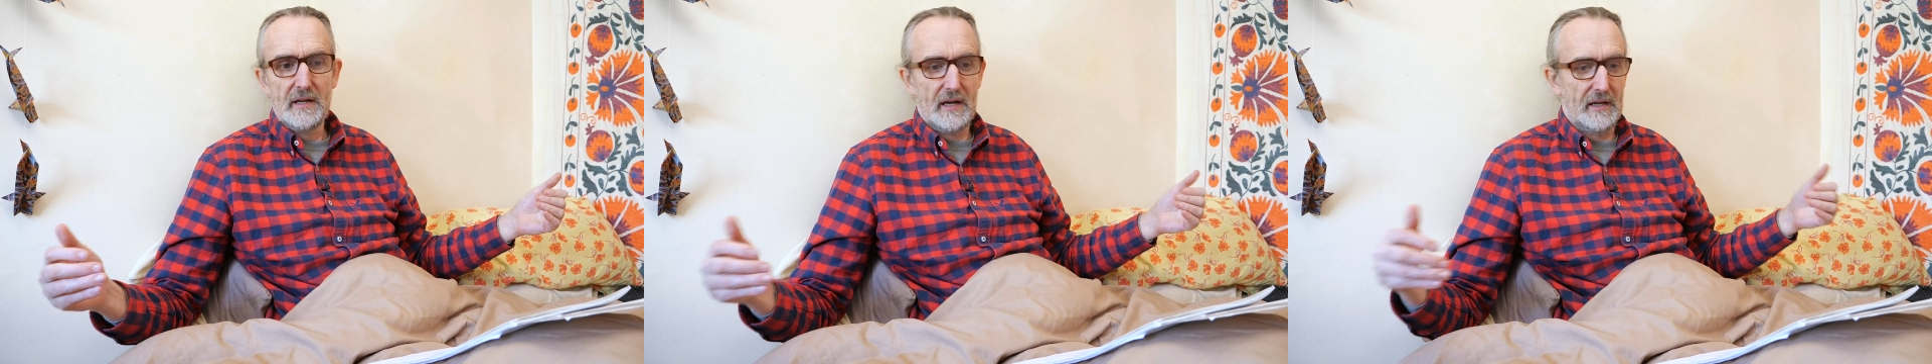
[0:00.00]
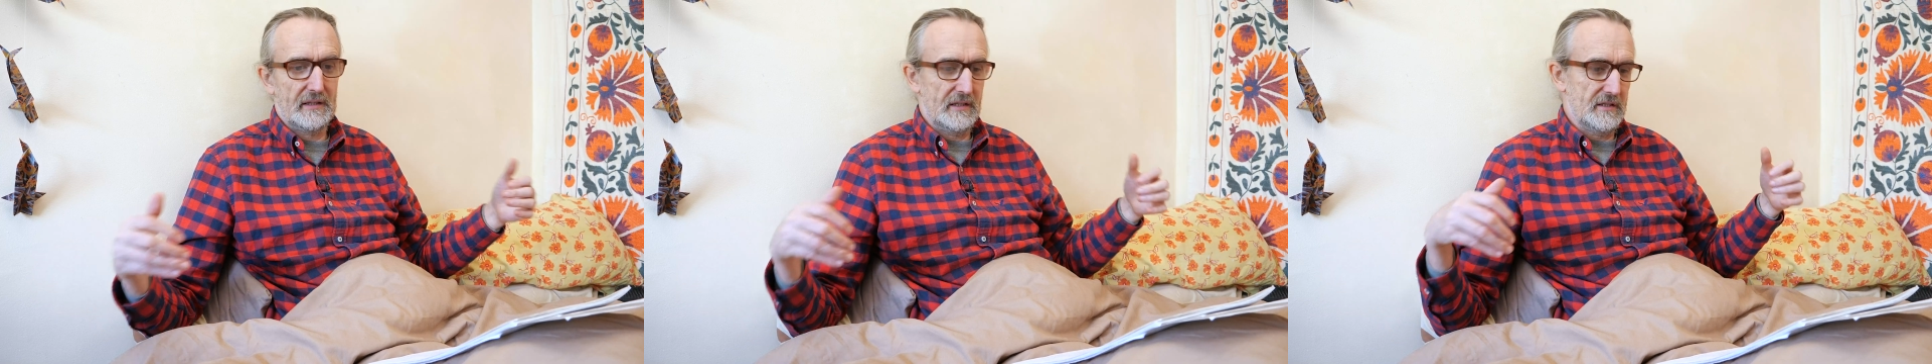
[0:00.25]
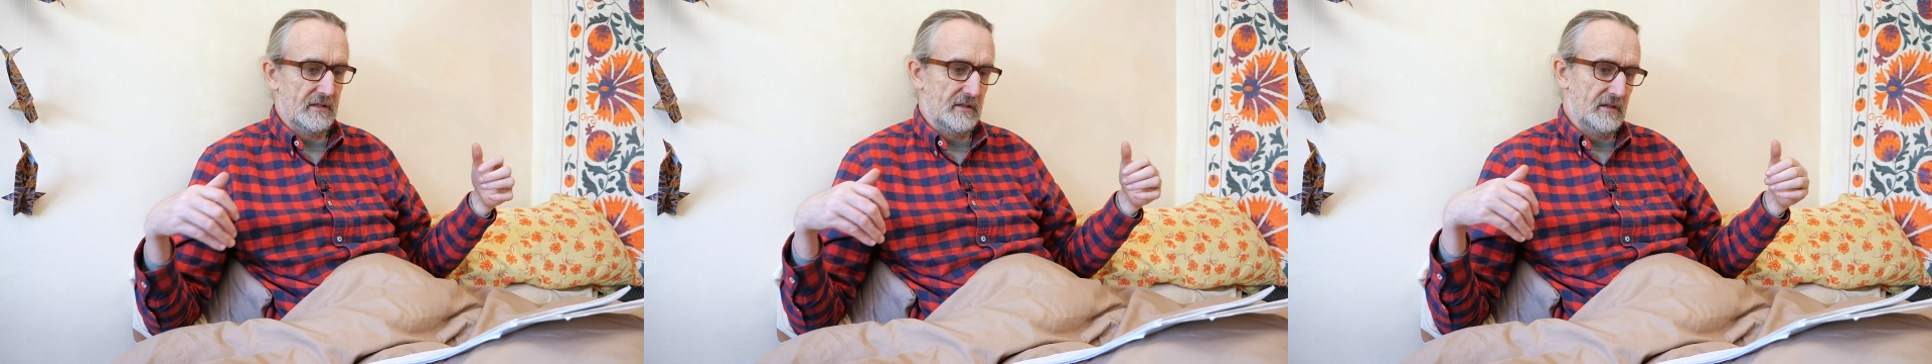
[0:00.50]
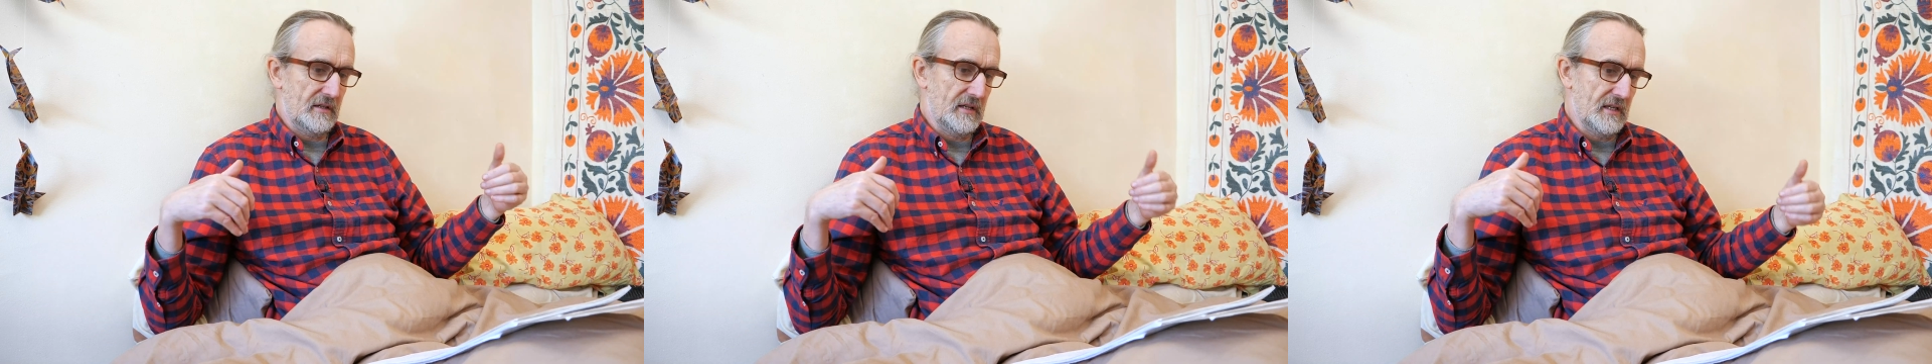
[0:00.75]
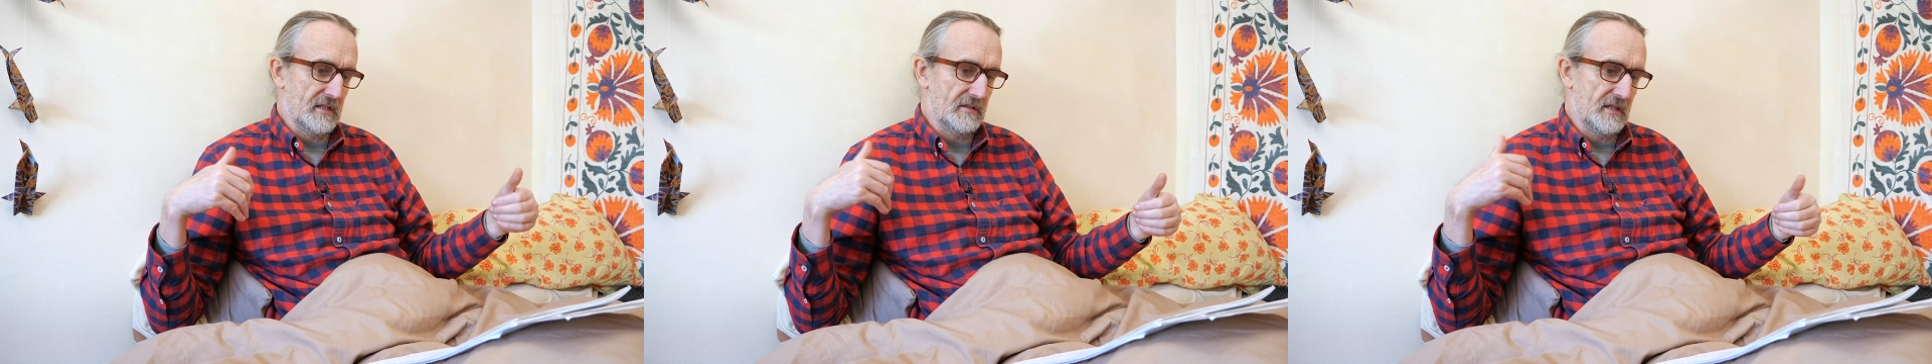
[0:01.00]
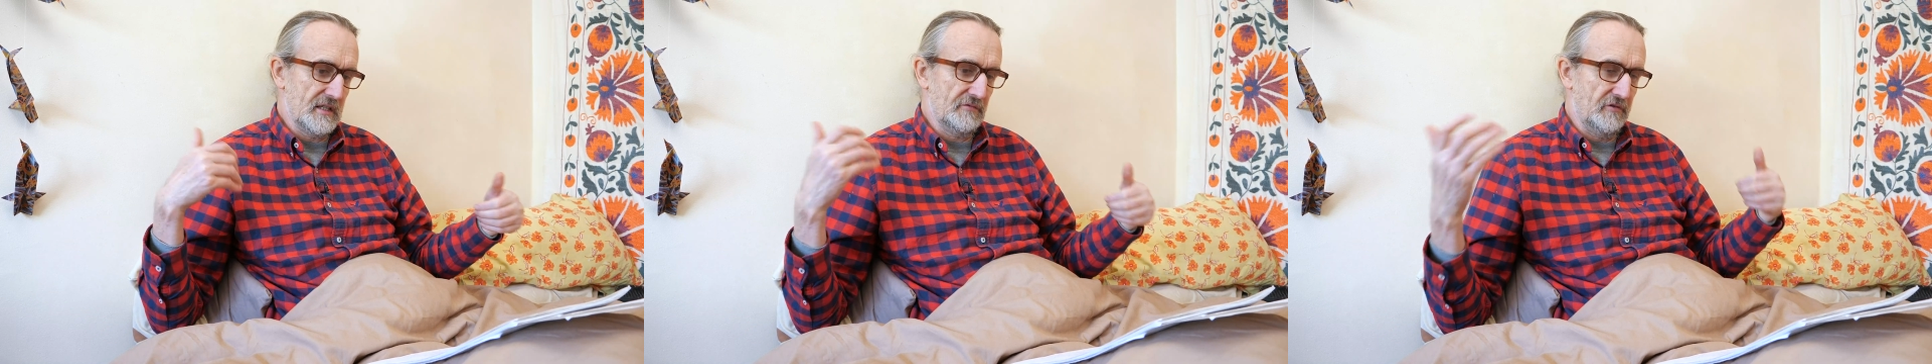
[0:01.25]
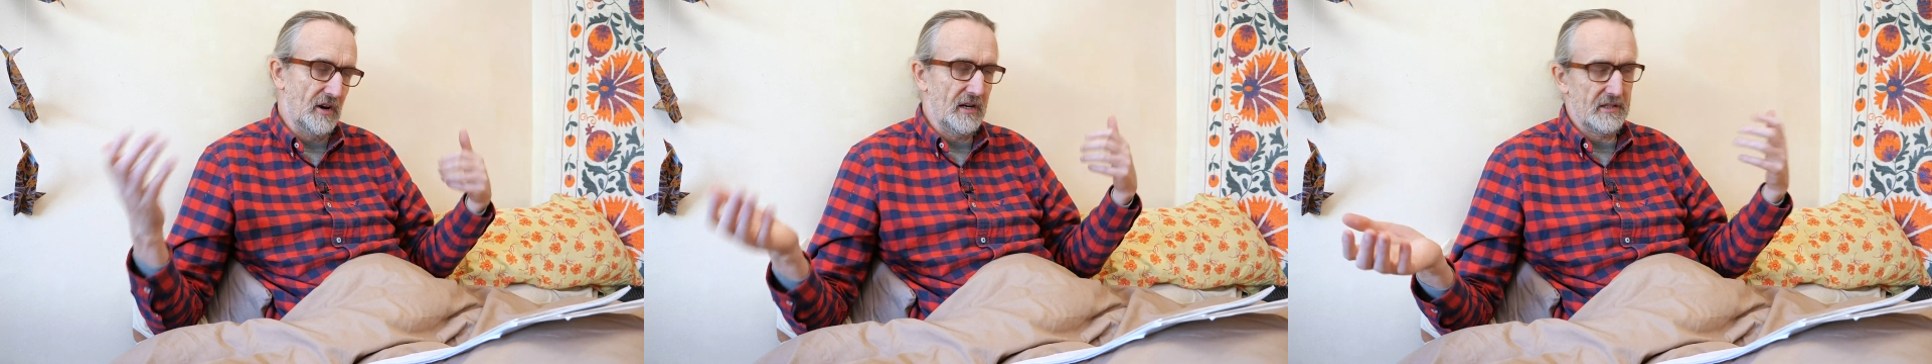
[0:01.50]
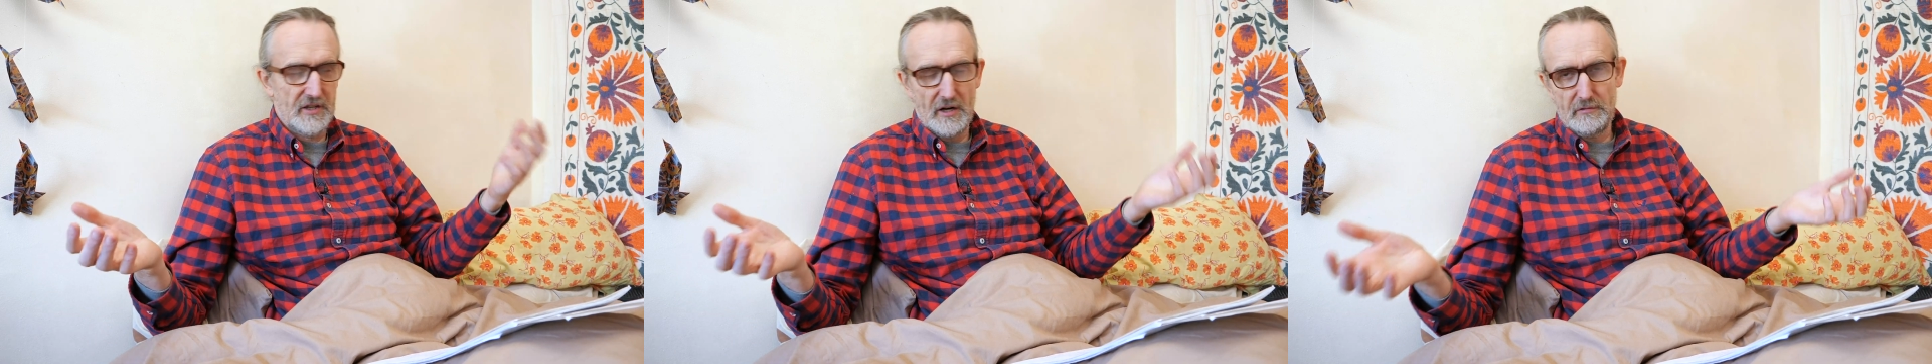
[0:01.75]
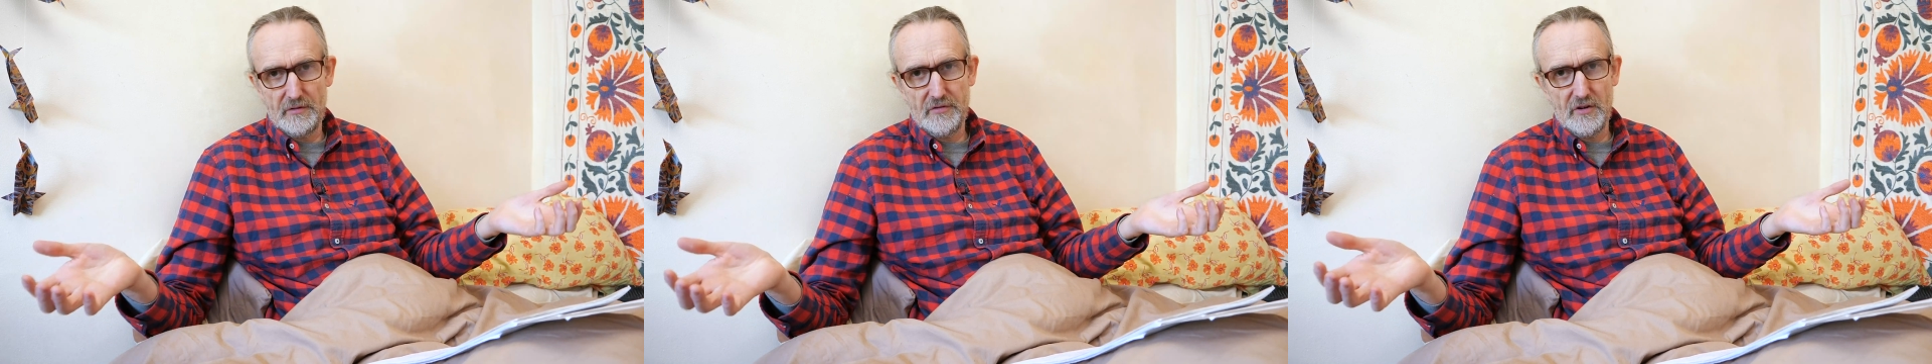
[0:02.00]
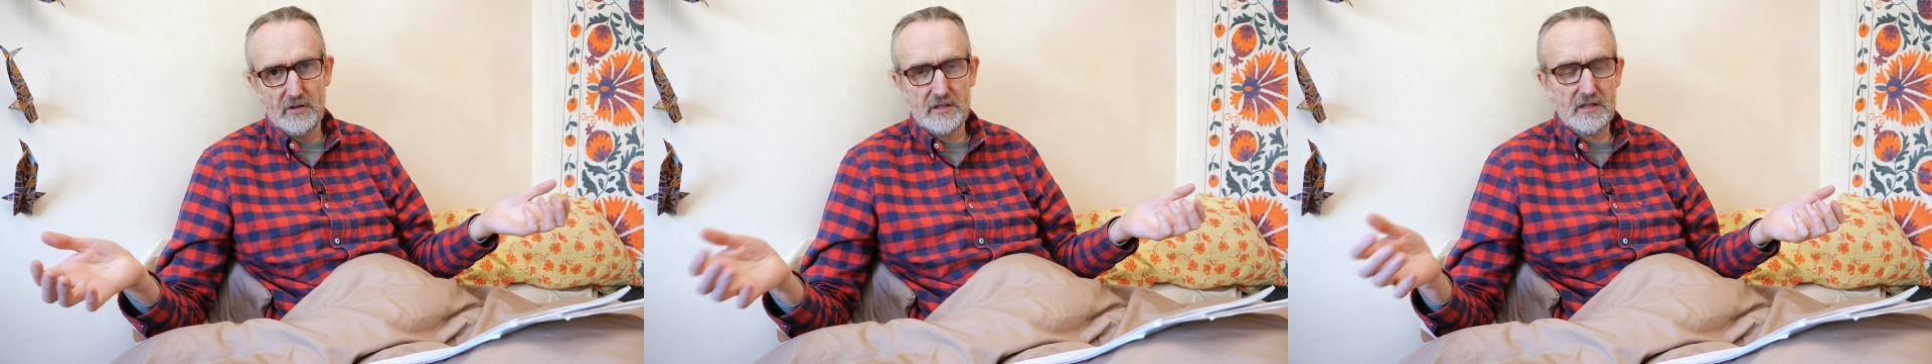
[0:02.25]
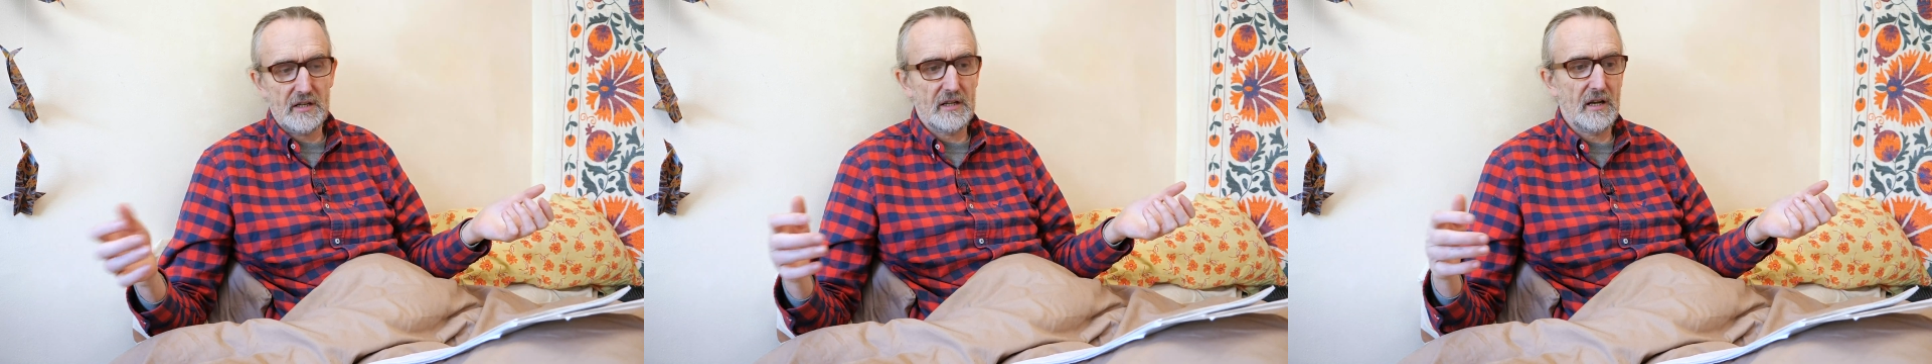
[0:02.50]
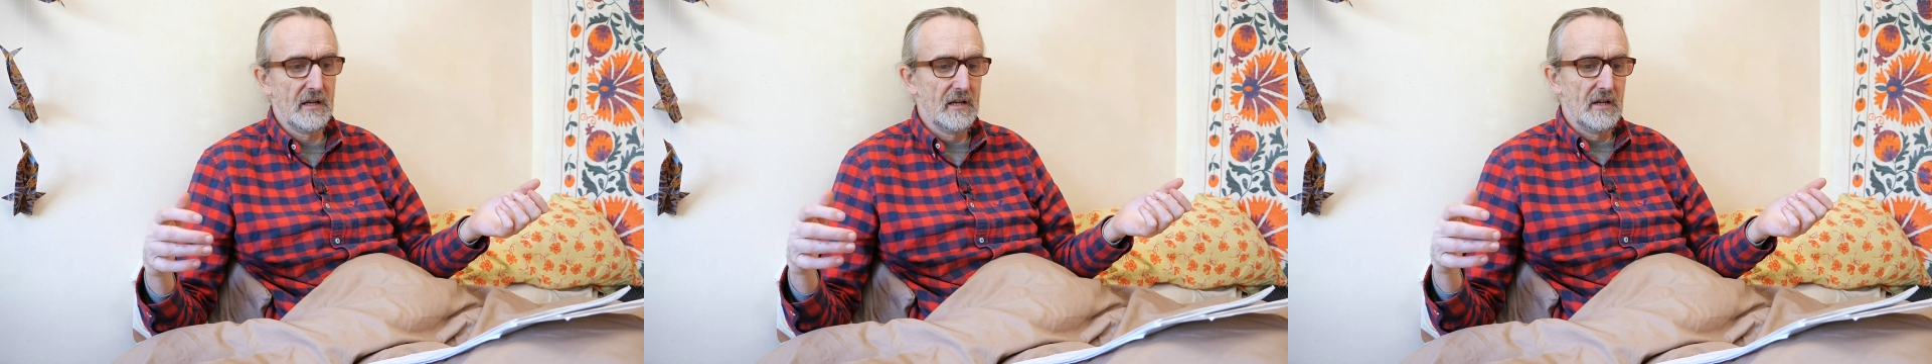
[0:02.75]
And this phrase, refers to the